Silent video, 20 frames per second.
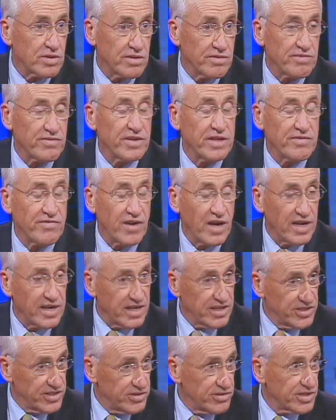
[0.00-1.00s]
of, if I
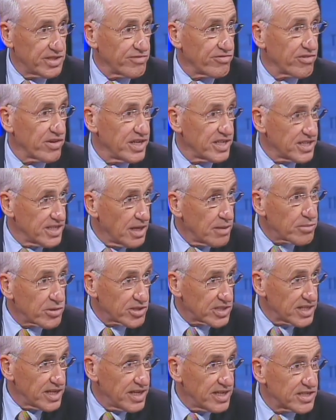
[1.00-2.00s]
can use the phrase number
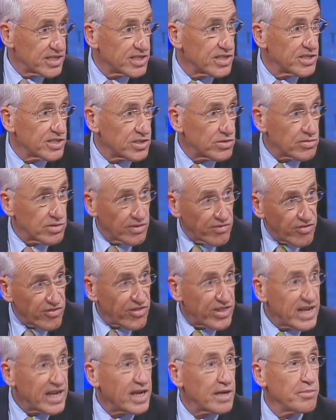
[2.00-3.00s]
sense, to sort of
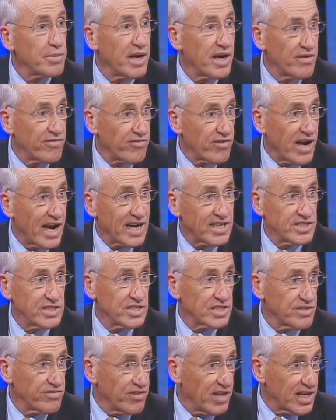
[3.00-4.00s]
think about
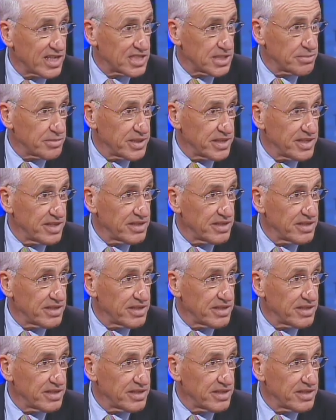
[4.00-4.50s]
fractions flexibly,